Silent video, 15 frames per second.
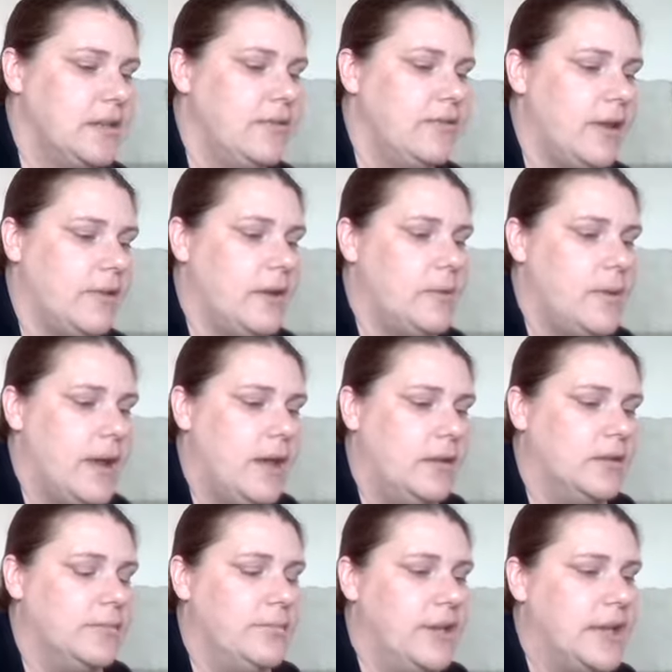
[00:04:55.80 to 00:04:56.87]
very
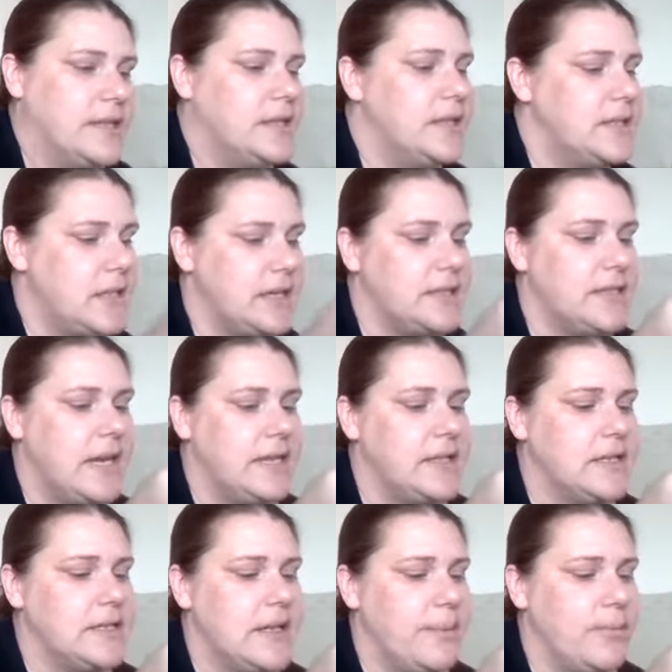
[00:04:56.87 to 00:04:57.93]
well, because it does tend
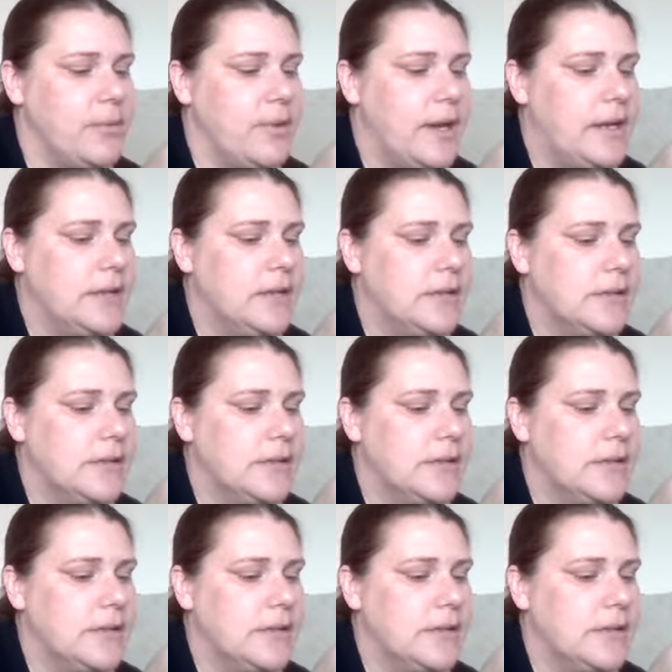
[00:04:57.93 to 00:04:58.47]
to separate.